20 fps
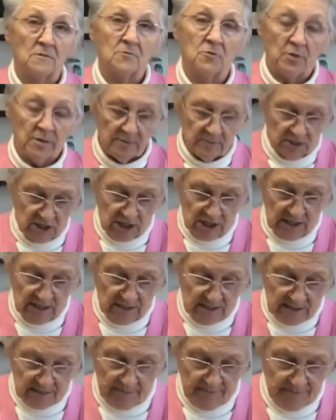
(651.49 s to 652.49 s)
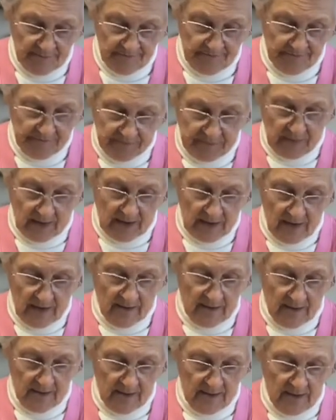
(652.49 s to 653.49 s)
cream cheese. Hot
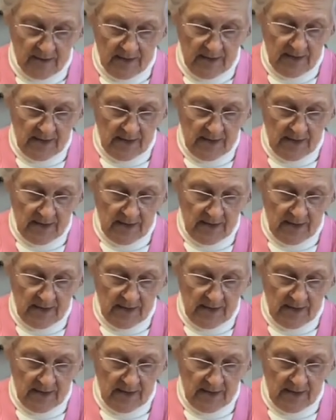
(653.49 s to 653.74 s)
cream cheese.